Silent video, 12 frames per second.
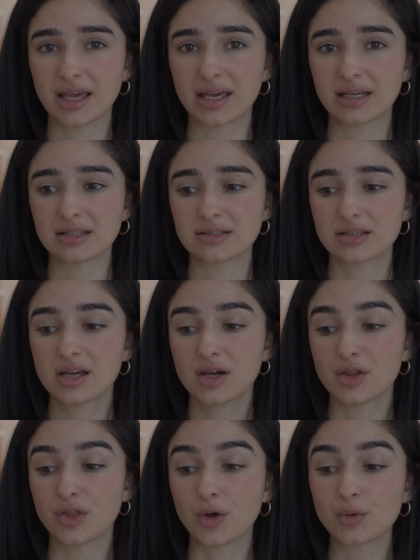And
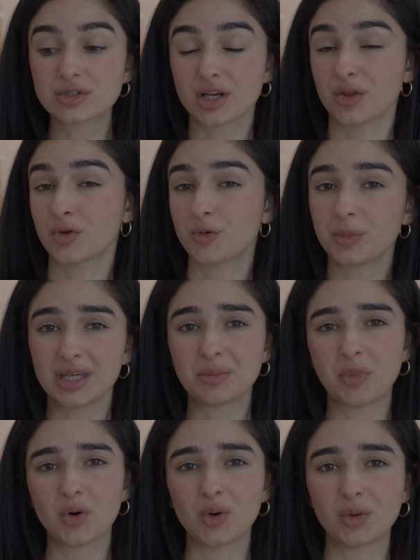those other
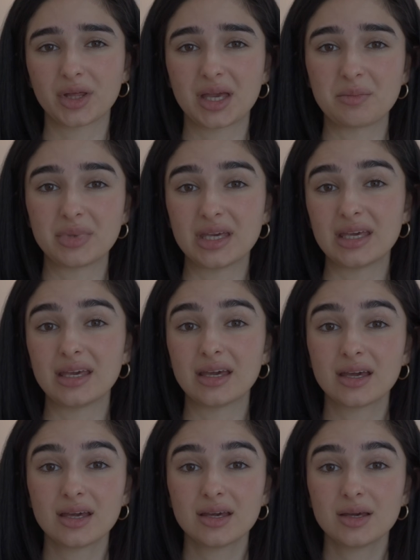people can be